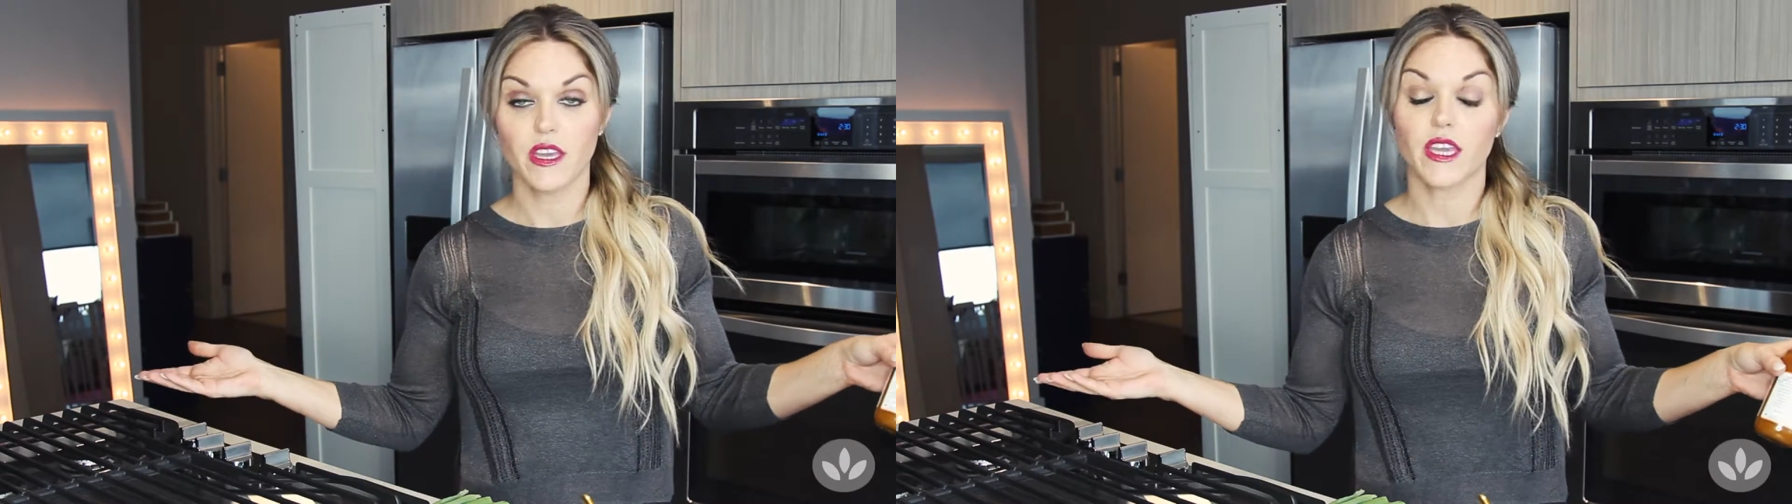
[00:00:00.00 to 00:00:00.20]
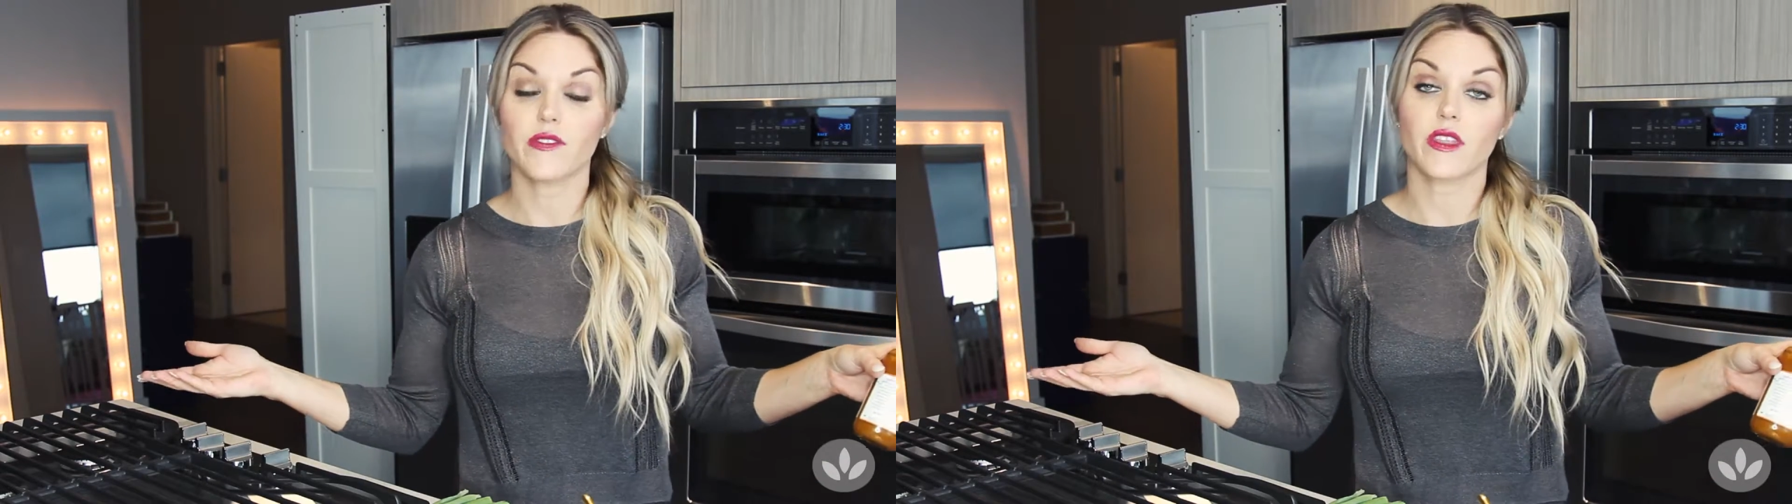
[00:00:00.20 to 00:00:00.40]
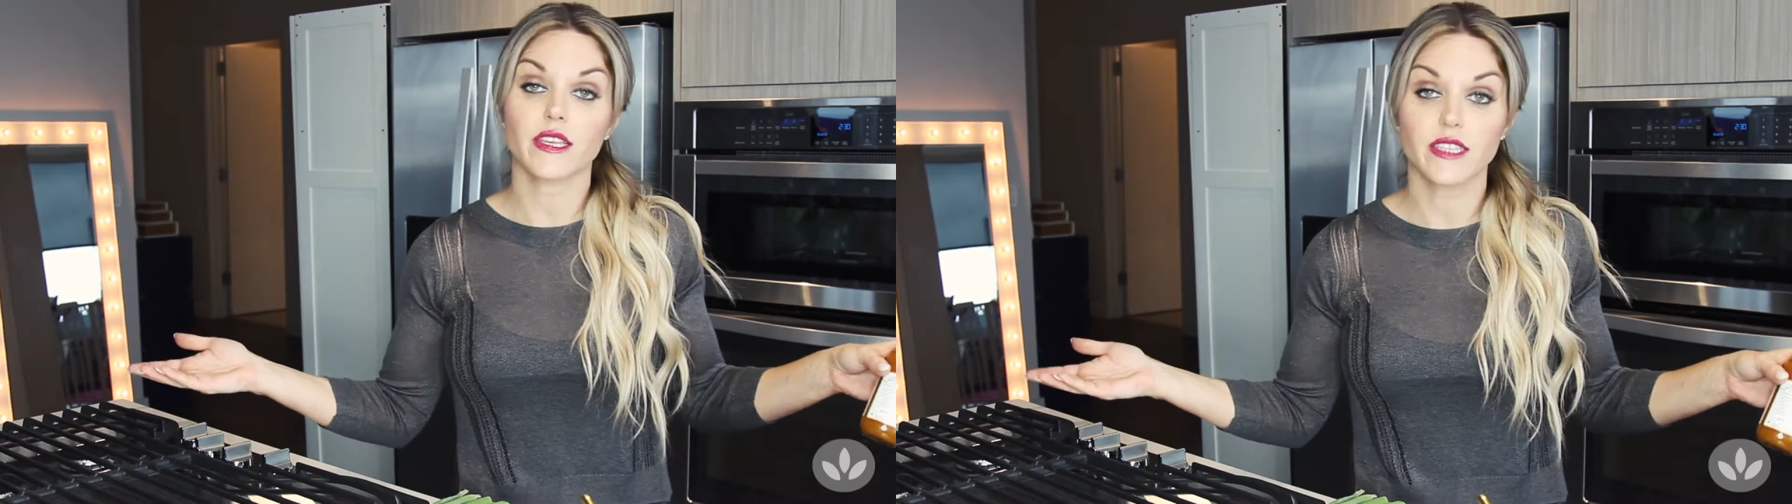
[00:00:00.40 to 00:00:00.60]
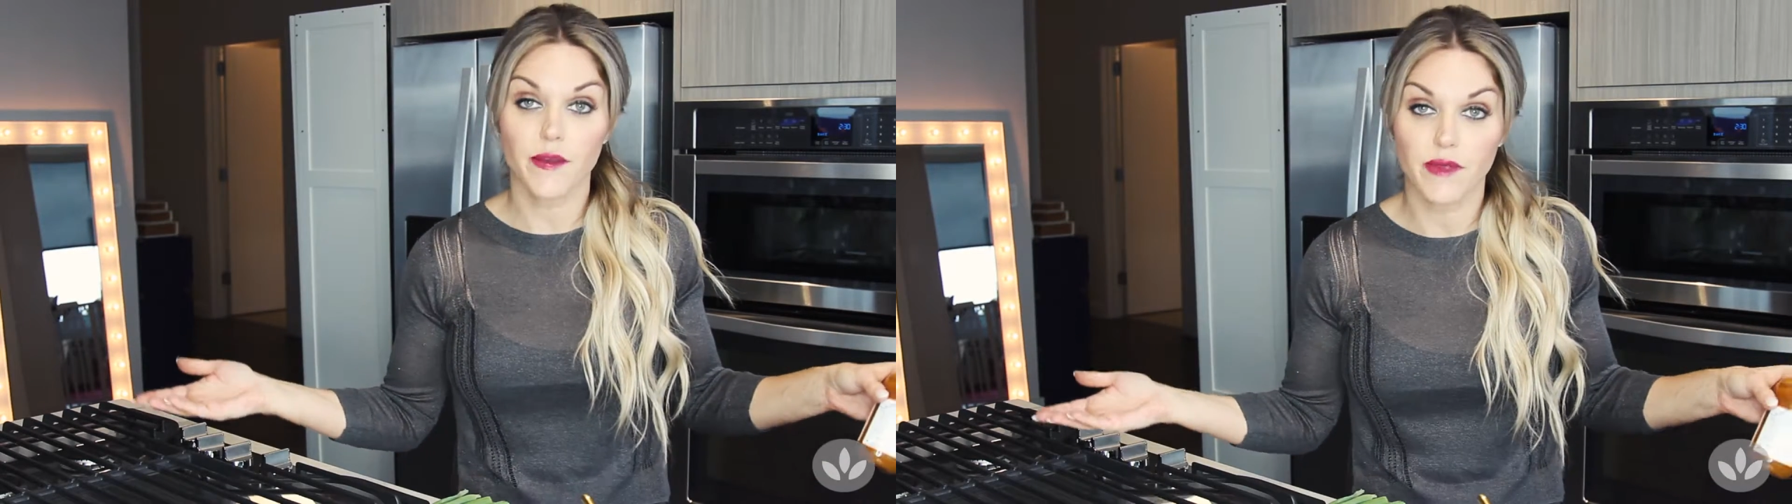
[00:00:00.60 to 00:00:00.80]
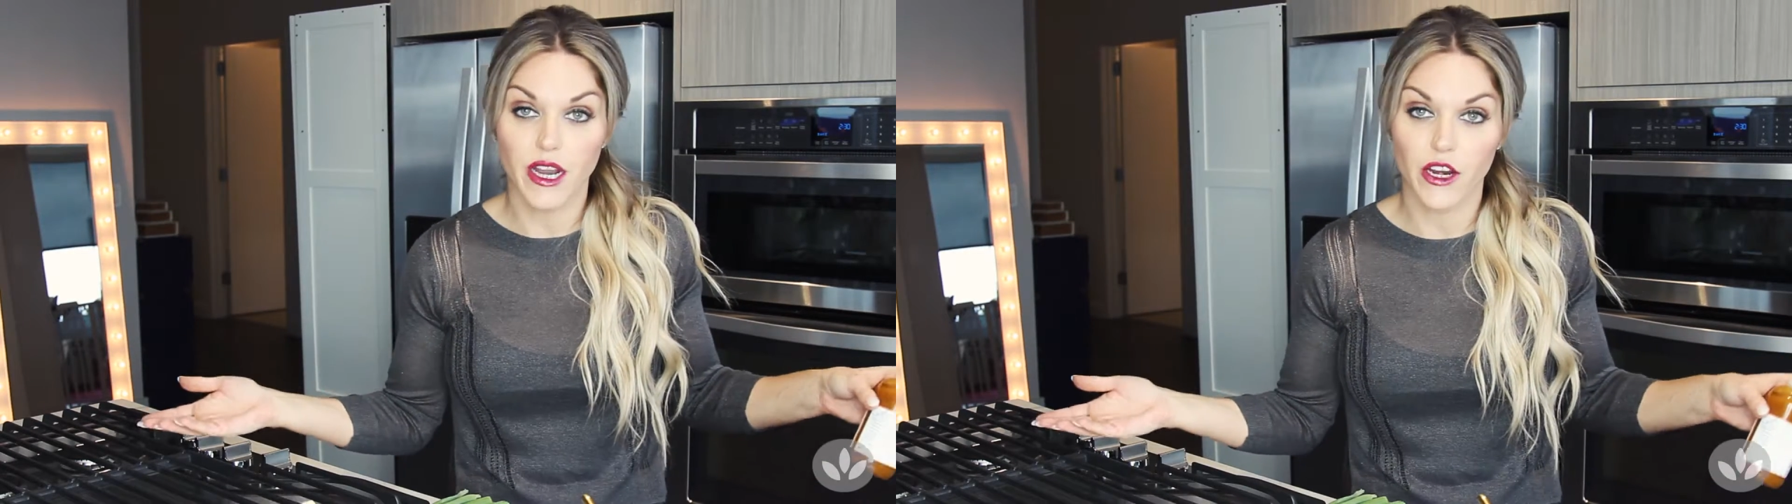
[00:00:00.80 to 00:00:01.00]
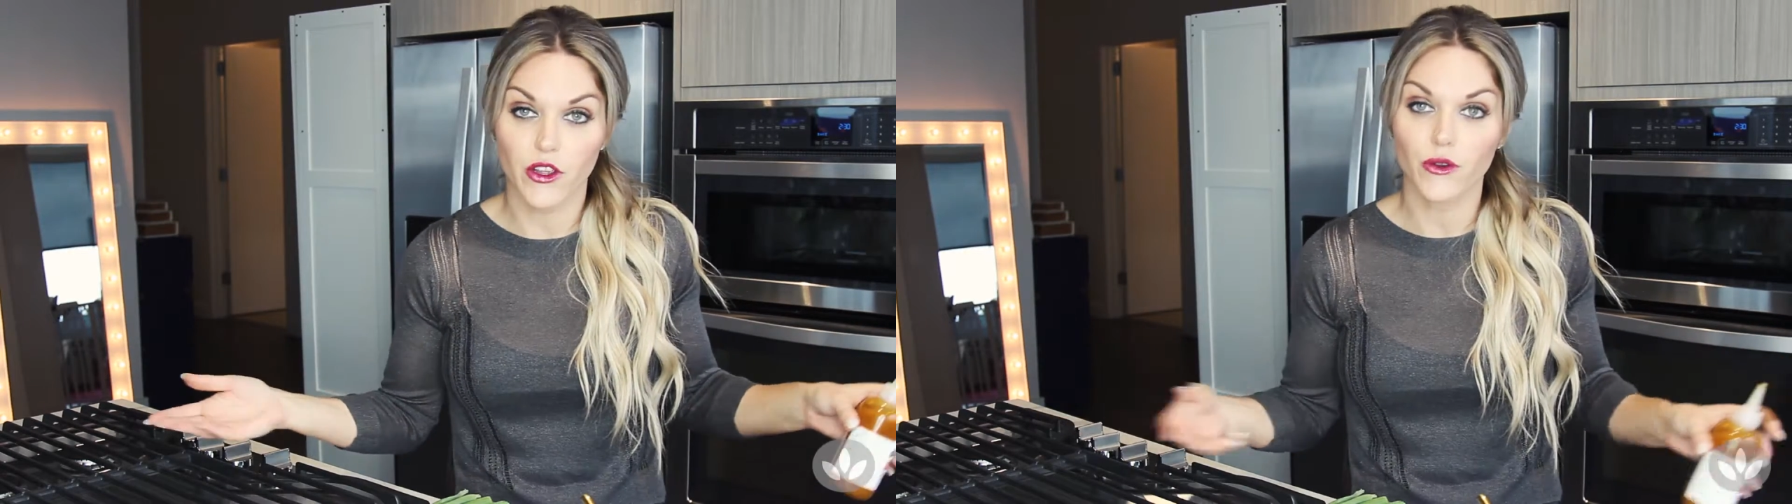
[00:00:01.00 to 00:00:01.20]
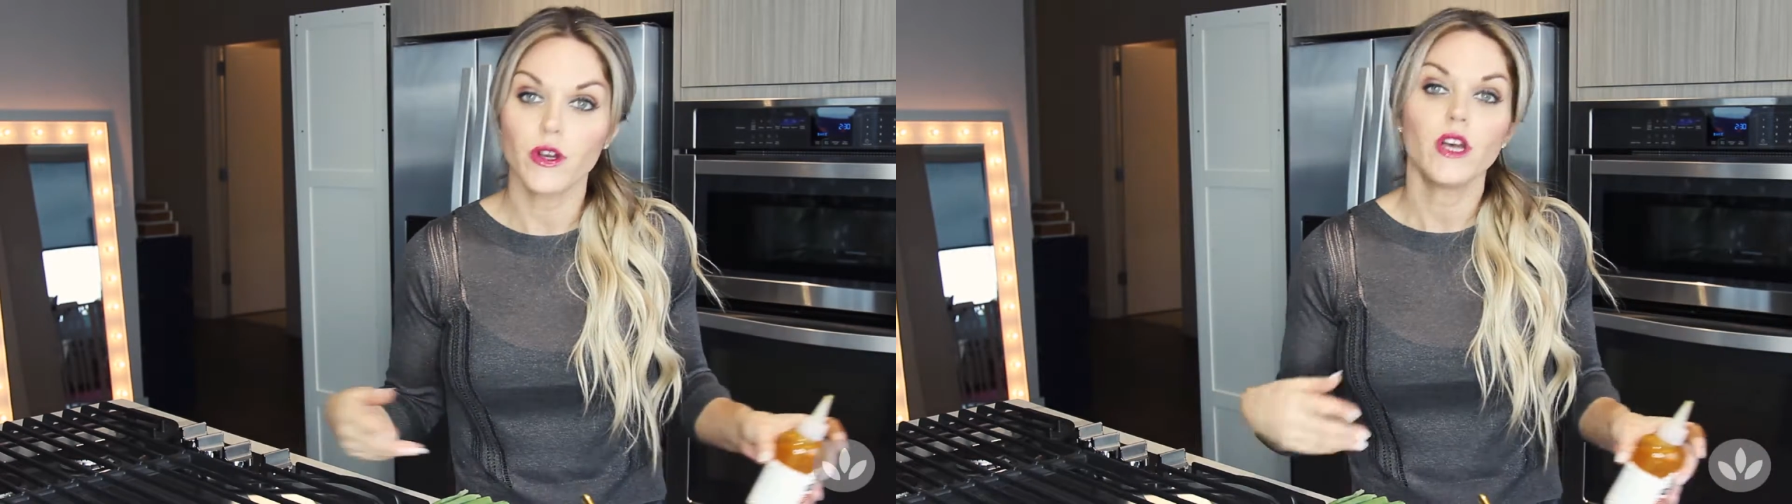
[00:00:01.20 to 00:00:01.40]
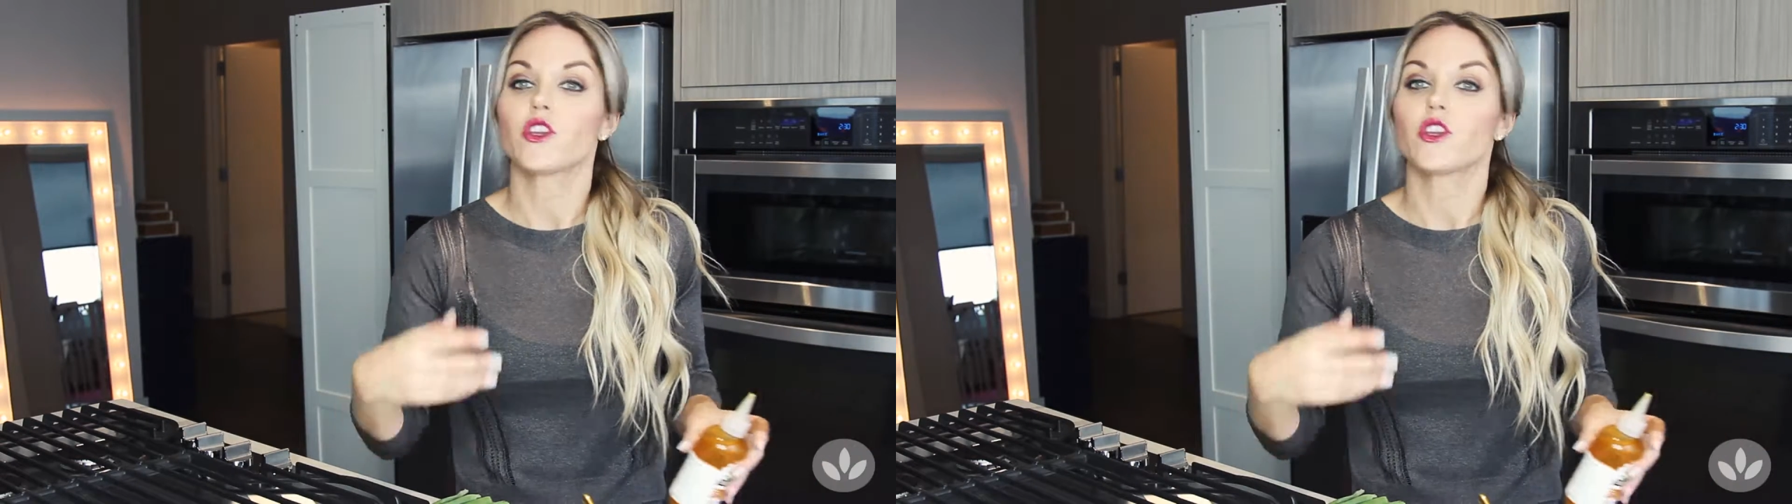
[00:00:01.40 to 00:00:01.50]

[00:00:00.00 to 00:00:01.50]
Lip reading: even less time than I do.